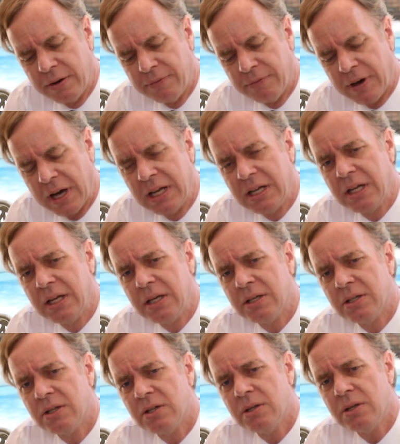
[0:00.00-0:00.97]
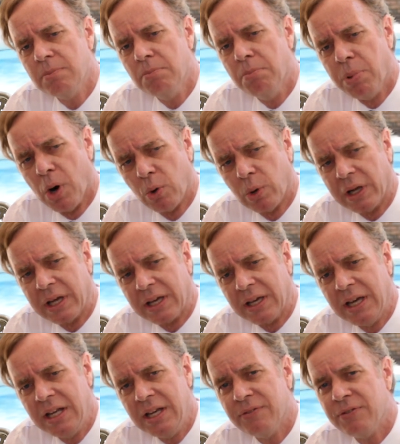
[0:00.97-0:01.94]
invited
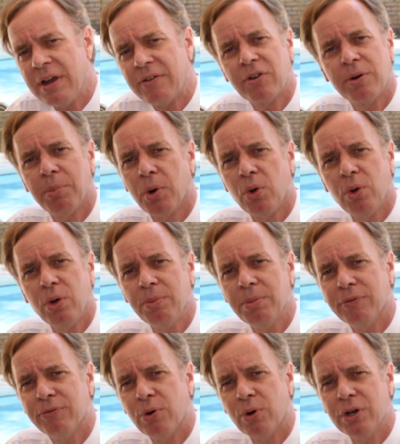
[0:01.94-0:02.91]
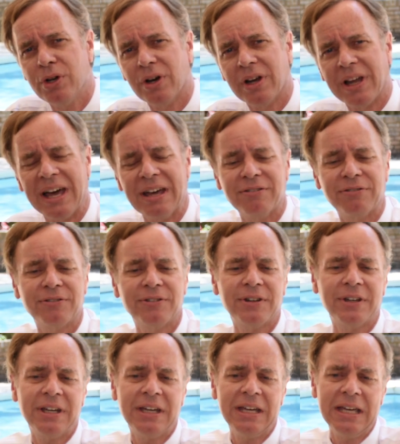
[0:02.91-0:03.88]
bowling and you've never bowled before in your life,
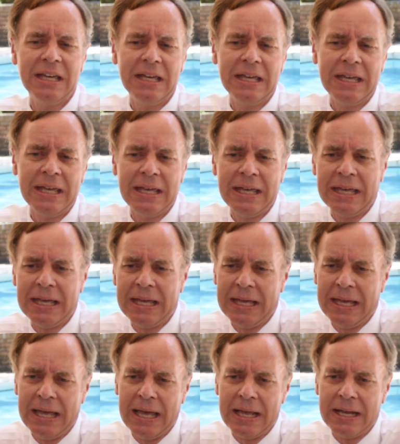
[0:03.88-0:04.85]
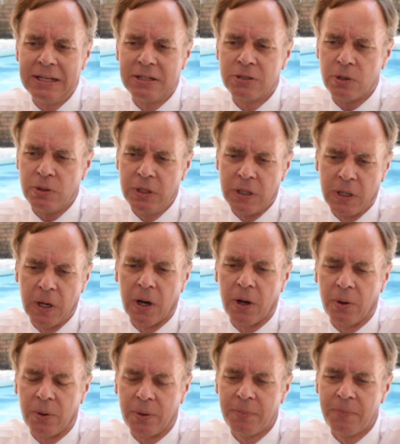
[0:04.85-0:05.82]
and so you
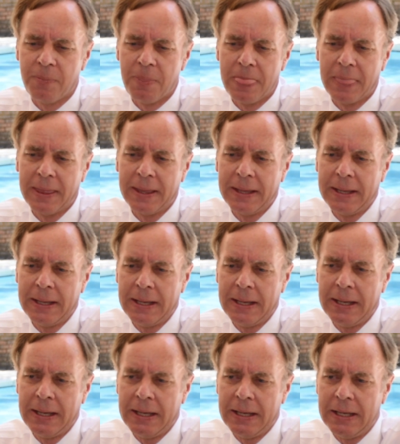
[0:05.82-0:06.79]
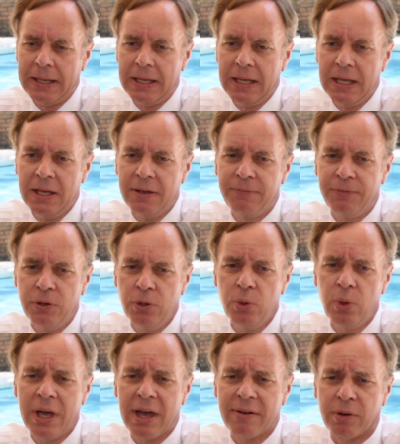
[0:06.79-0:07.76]
go, if
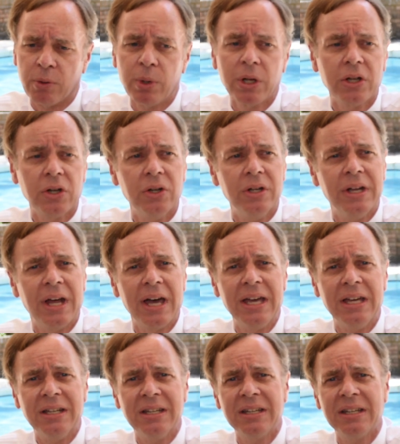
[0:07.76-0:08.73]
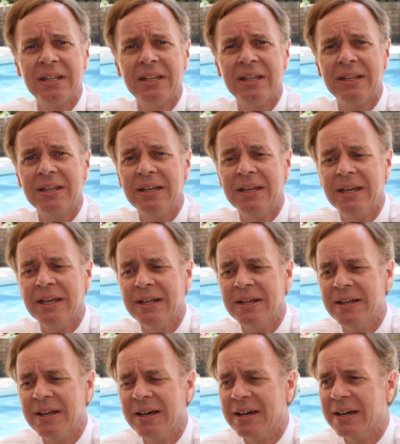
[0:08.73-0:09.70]
you have a really good night
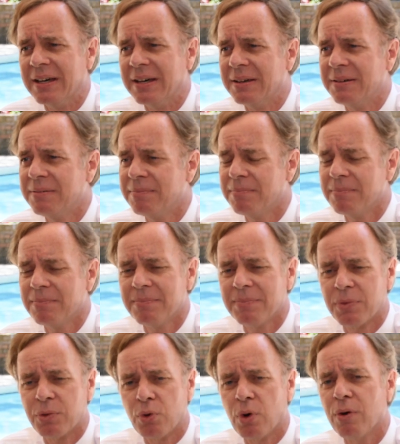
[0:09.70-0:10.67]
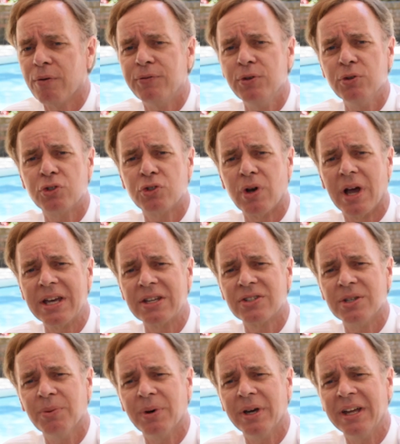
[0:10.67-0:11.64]
and throw a few
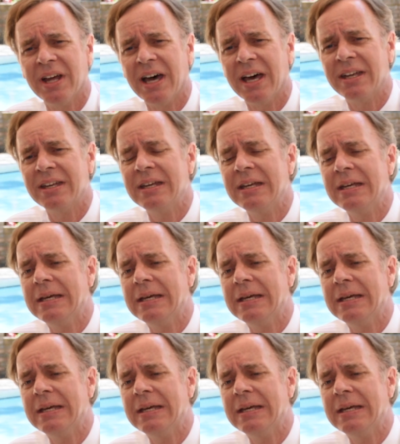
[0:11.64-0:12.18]
strikes and whatnot,